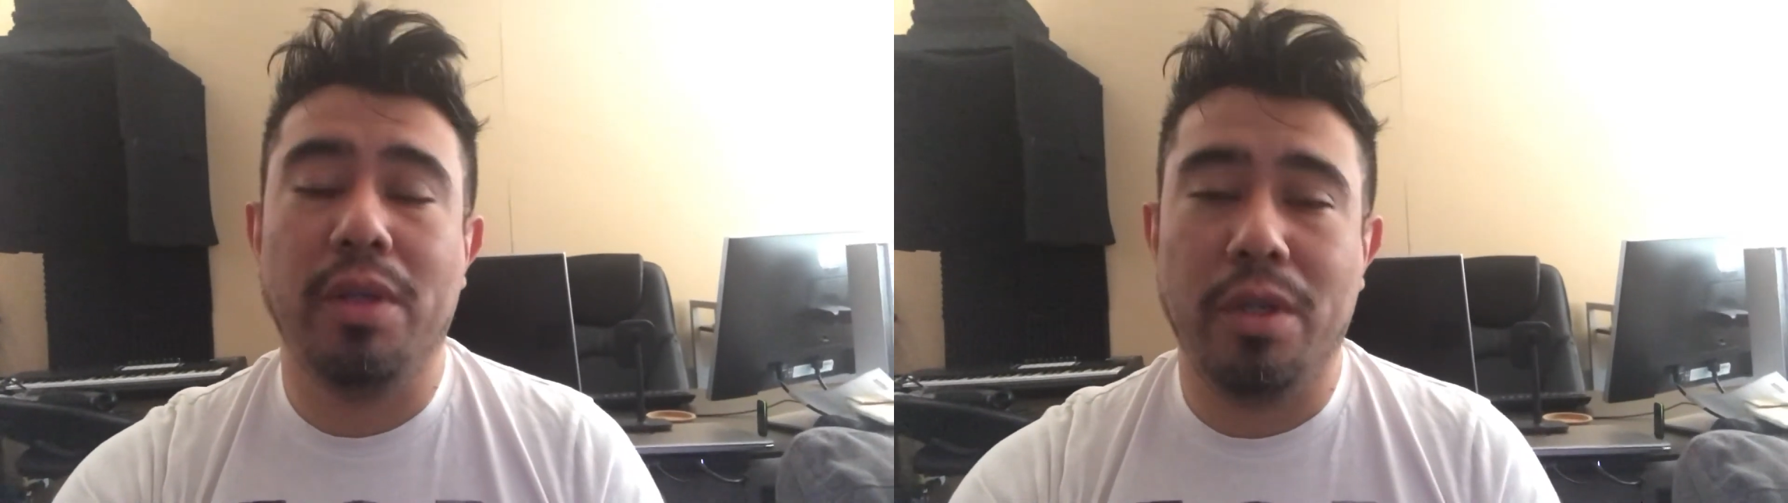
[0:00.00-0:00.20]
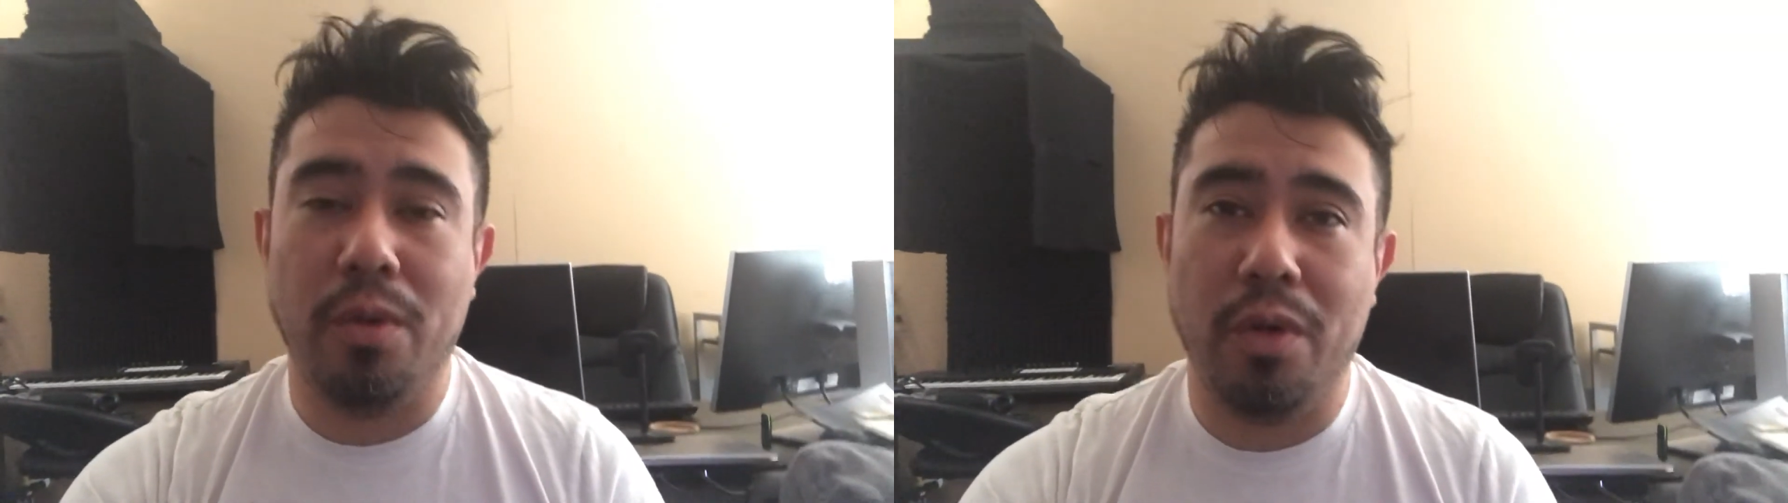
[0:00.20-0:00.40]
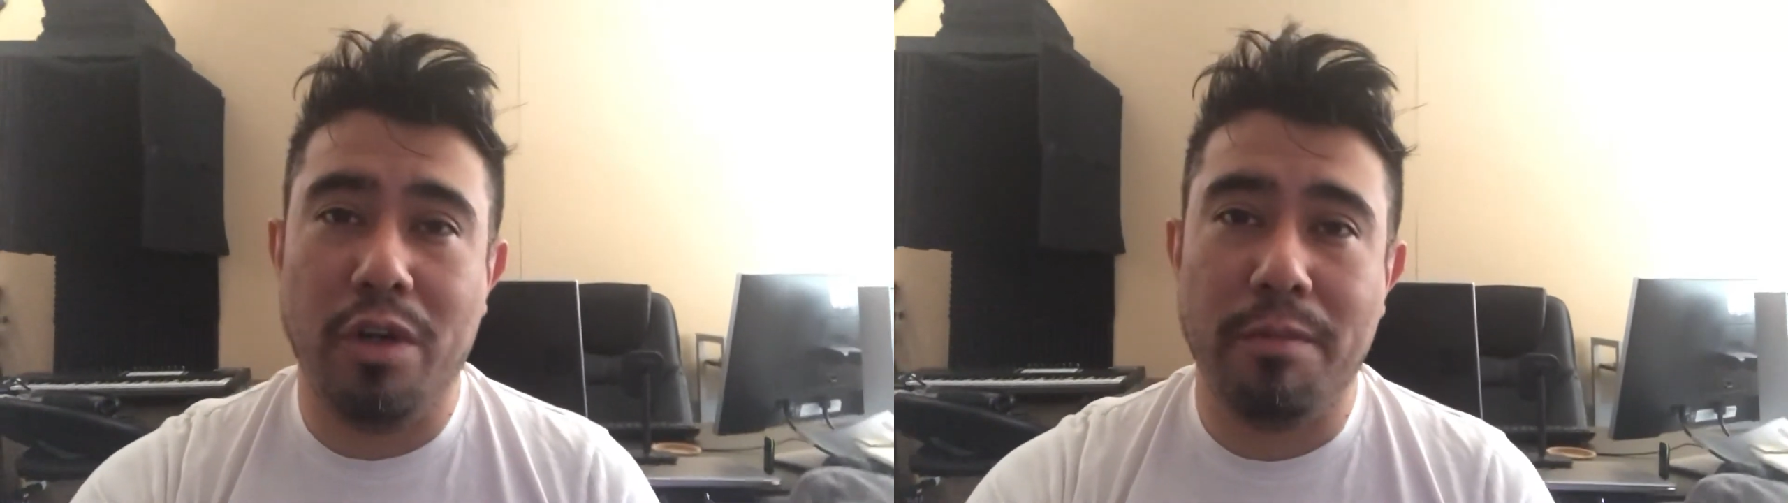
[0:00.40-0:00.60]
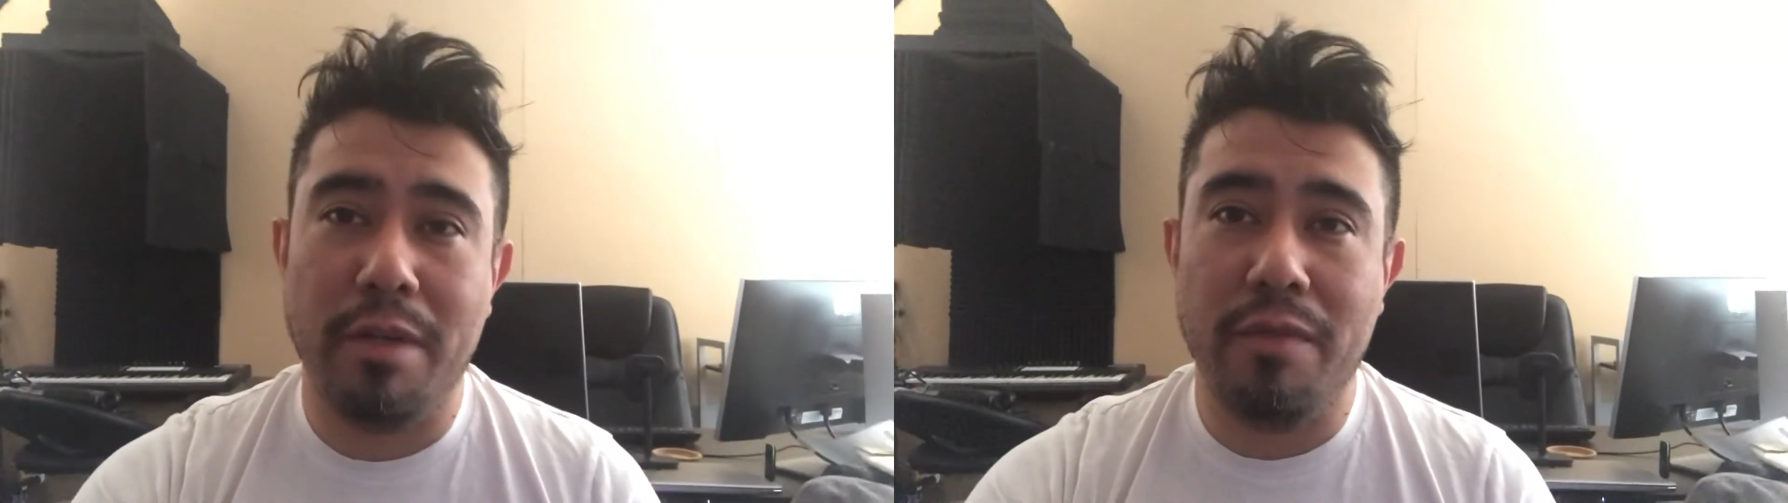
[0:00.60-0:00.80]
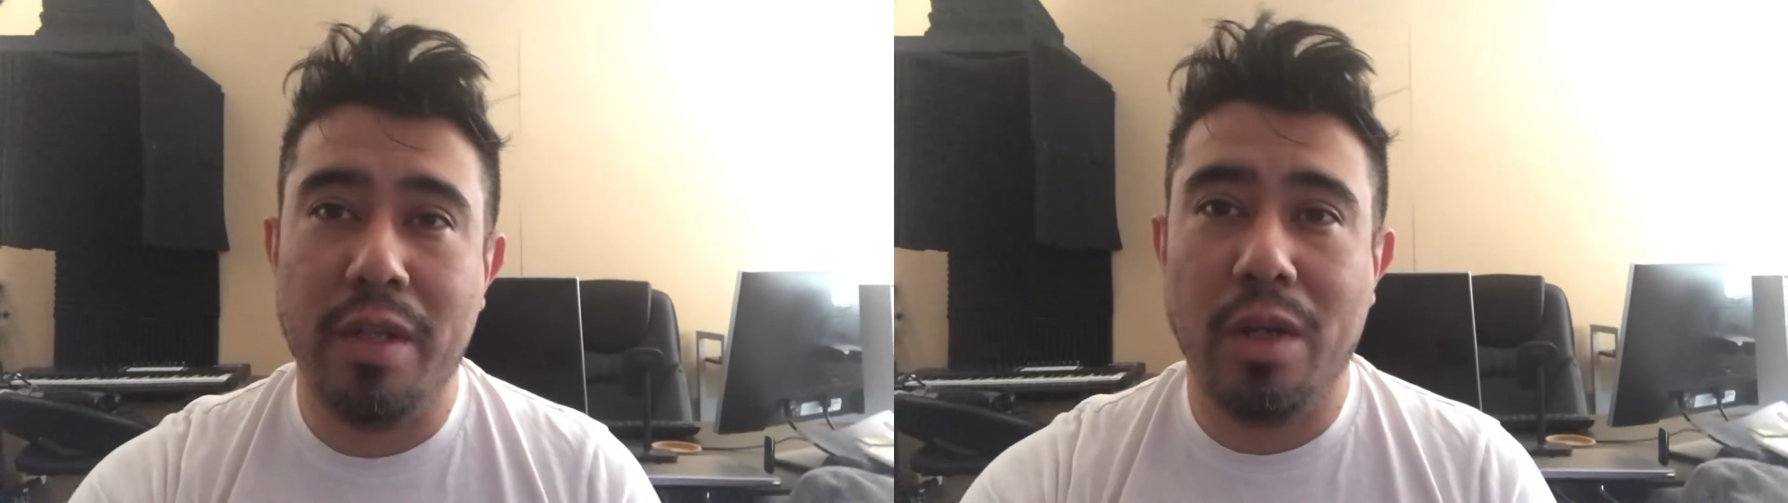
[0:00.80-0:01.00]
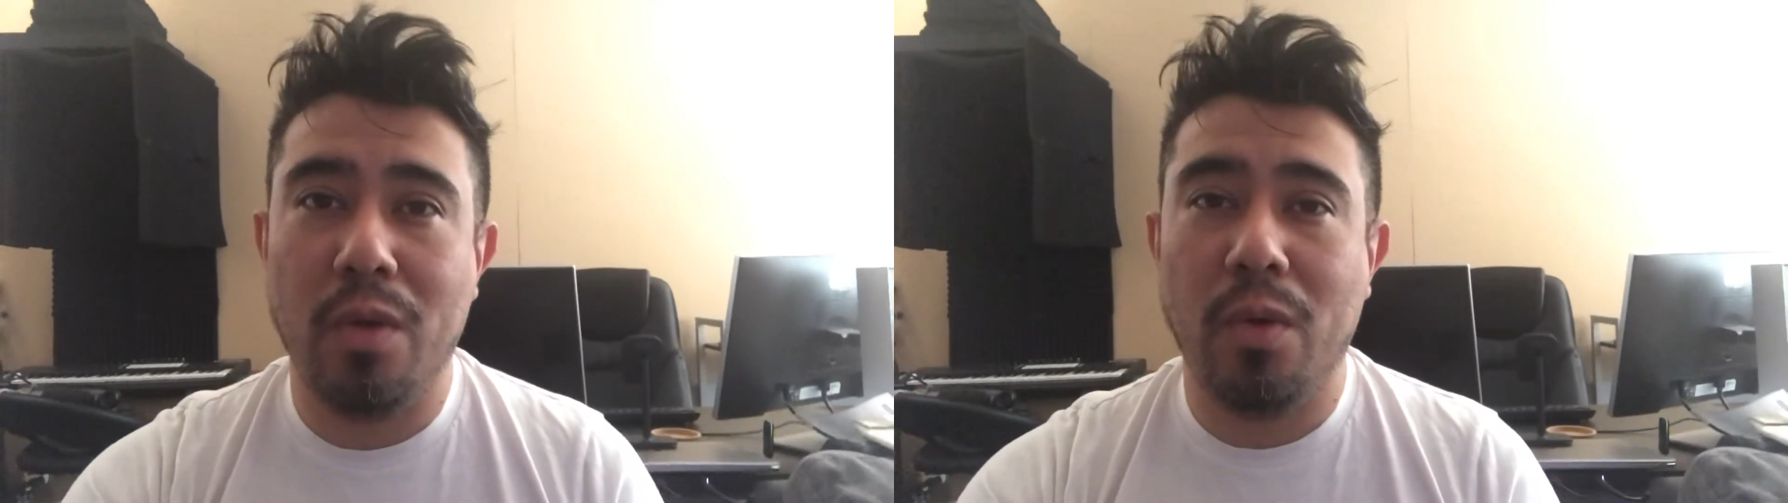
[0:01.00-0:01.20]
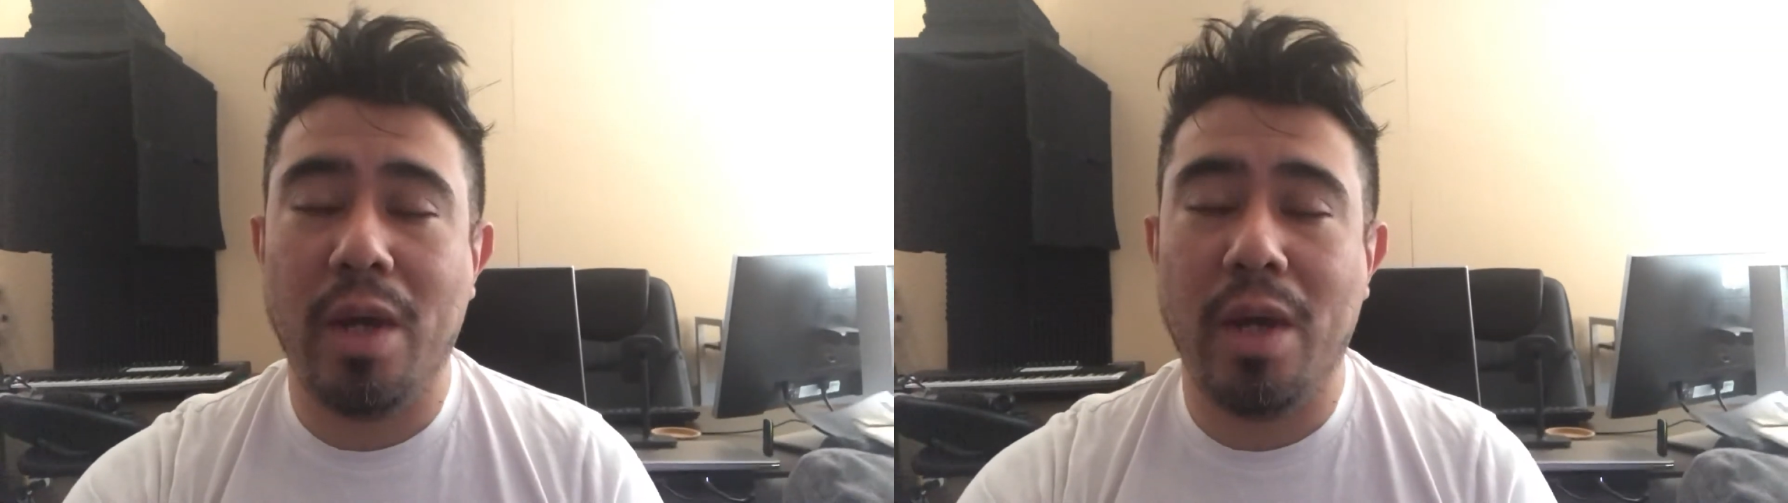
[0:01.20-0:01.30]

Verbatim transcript: the owner of my vehicle.